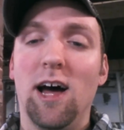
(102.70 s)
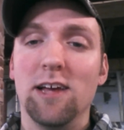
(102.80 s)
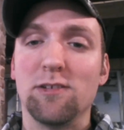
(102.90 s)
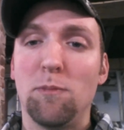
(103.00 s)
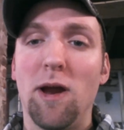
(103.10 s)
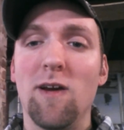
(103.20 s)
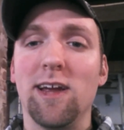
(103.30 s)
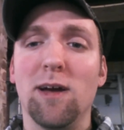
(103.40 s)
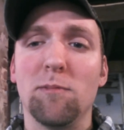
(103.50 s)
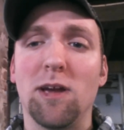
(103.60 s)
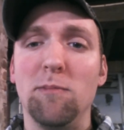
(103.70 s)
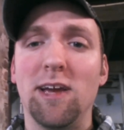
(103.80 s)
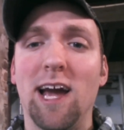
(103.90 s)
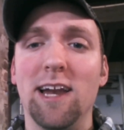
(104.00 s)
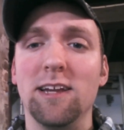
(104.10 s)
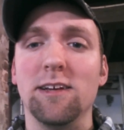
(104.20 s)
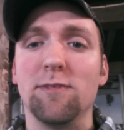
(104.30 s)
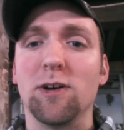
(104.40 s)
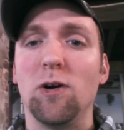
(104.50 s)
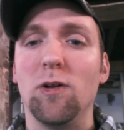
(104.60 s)
So pairing them can be kind of
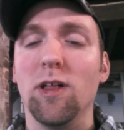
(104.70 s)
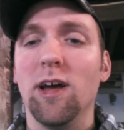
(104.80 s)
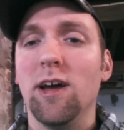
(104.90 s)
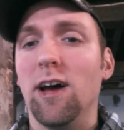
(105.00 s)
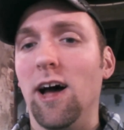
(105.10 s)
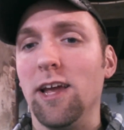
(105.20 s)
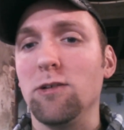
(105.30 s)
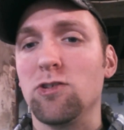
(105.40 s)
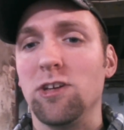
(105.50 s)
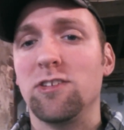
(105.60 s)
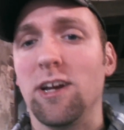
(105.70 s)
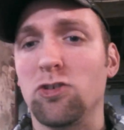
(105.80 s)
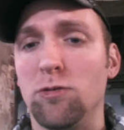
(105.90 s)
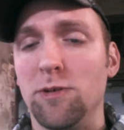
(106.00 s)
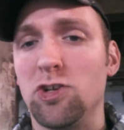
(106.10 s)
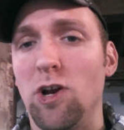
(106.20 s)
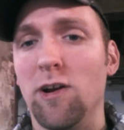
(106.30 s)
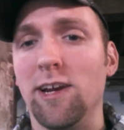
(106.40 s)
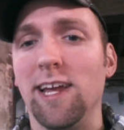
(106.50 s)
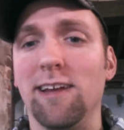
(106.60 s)
difficult. Usually sexual
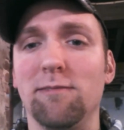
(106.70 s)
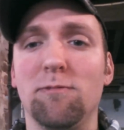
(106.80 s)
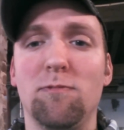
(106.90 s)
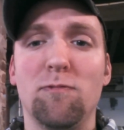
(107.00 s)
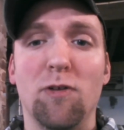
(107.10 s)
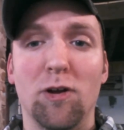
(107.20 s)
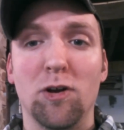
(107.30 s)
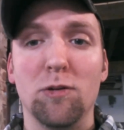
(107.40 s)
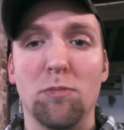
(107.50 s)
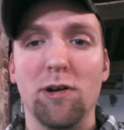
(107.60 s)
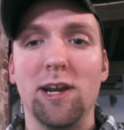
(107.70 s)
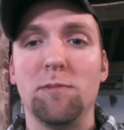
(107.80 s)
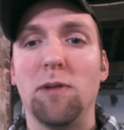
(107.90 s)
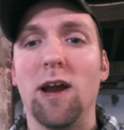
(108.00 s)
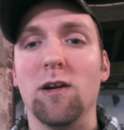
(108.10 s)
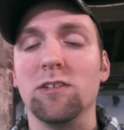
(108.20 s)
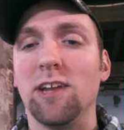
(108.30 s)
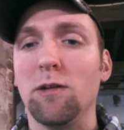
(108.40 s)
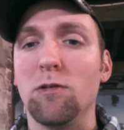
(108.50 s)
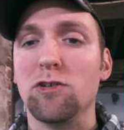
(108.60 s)
maturity for a good breeding pair is
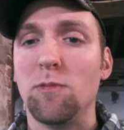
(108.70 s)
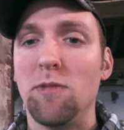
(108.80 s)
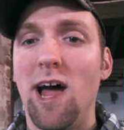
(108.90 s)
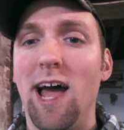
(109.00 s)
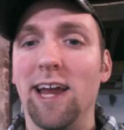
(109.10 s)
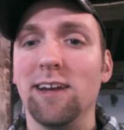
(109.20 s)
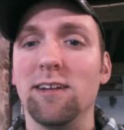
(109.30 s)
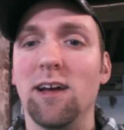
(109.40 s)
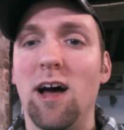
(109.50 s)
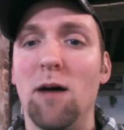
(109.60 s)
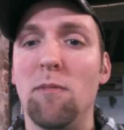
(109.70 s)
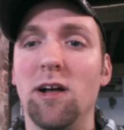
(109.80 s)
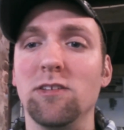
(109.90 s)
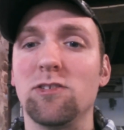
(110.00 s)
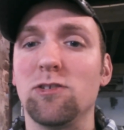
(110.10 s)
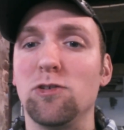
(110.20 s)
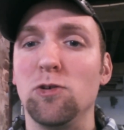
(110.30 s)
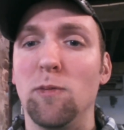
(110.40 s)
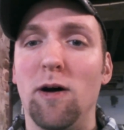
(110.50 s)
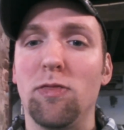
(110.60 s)
anywhere from 9 months
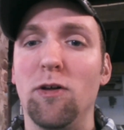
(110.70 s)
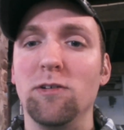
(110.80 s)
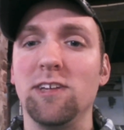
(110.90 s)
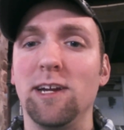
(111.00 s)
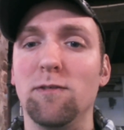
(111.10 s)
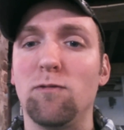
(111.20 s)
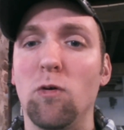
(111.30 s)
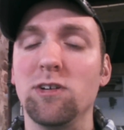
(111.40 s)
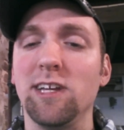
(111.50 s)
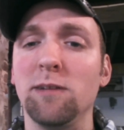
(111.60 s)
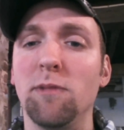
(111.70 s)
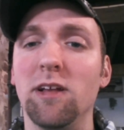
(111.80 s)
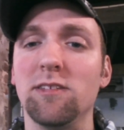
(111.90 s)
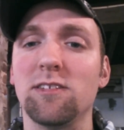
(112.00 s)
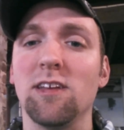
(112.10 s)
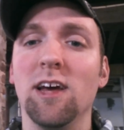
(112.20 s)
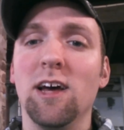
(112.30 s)
to about 13 to 14 months.